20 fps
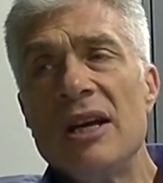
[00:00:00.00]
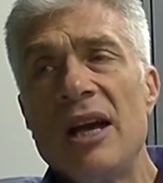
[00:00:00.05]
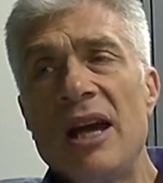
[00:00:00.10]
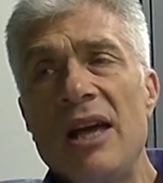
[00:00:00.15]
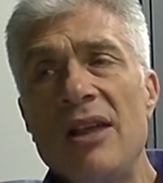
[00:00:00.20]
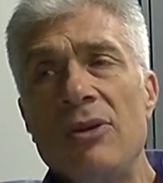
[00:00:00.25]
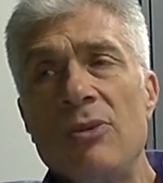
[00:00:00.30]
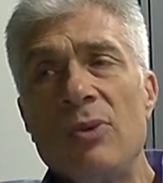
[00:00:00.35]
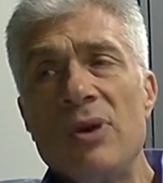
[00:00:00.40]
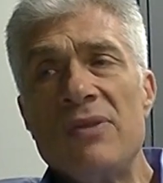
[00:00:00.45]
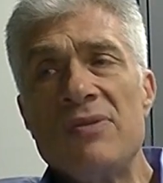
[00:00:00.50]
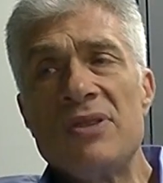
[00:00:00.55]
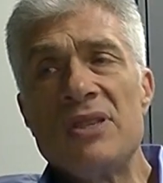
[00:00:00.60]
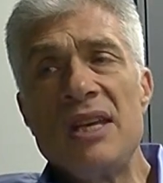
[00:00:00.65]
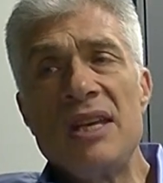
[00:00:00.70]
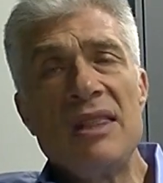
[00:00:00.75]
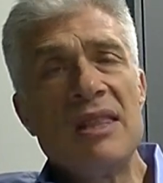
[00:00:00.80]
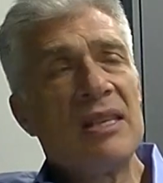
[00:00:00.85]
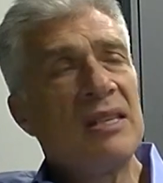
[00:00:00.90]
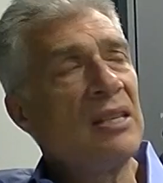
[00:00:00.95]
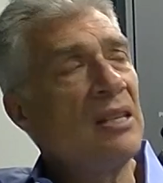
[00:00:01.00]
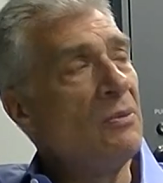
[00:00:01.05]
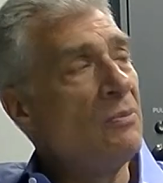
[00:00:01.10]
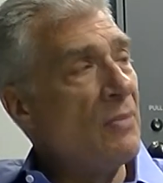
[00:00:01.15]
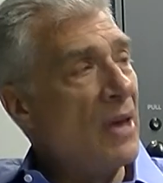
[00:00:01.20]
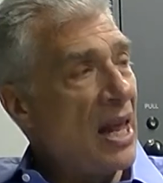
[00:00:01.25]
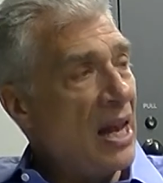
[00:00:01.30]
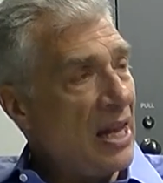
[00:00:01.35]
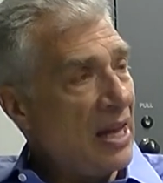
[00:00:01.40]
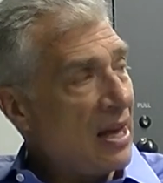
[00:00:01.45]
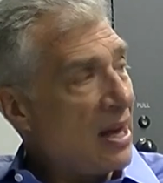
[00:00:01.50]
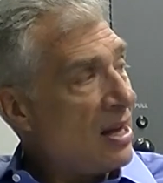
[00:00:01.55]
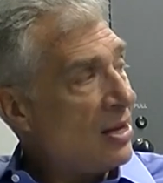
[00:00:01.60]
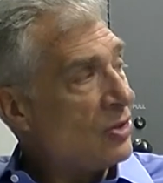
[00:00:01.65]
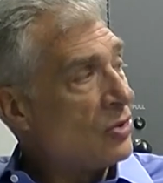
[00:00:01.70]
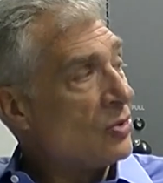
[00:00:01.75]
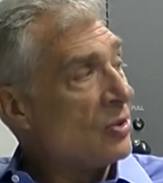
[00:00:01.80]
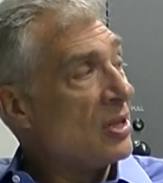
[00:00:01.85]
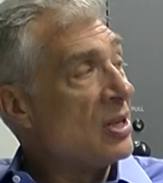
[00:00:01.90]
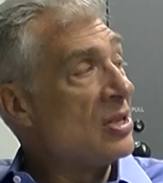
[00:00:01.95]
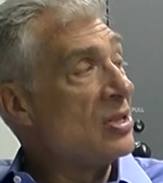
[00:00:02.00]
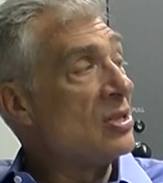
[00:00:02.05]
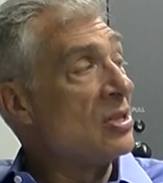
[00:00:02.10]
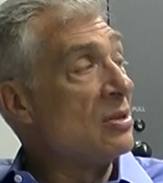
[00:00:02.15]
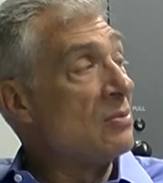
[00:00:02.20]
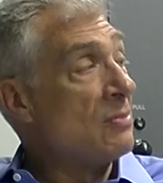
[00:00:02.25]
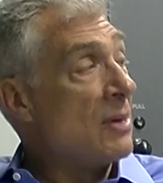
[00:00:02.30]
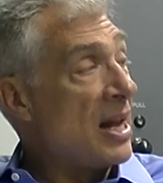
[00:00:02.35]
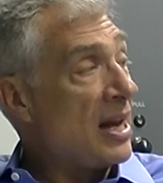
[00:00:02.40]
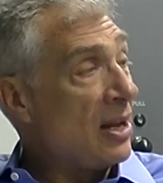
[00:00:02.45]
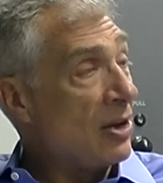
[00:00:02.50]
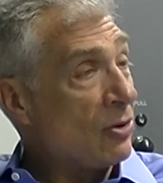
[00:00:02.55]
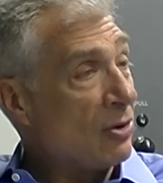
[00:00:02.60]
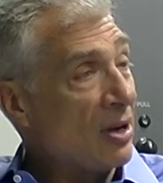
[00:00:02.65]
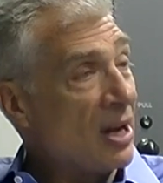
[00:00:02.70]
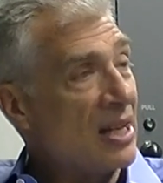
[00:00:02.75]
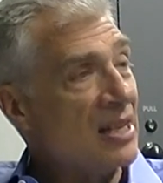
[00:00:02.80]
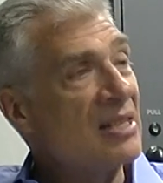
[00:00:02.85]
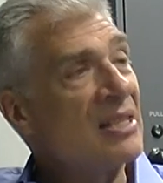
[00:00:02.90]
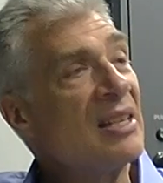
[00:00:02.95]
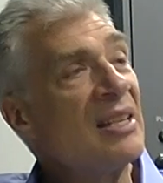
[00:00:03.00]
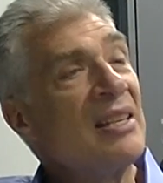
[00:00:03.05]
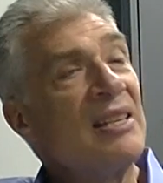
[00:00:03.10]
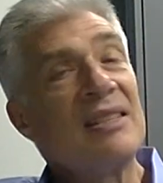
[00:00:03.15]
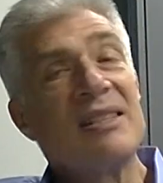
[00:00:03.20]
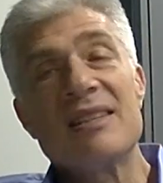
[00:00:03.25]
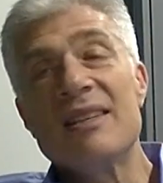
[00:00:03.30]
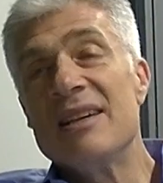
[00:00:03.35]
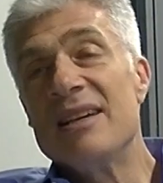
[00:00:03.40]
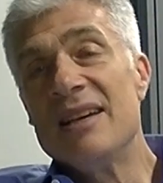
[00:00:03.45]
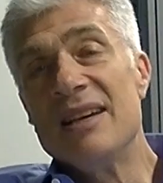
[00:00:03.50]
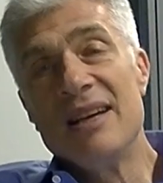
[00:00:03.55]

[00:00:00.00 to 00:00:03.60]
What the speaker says: and we've seen this in many countries, in many crises,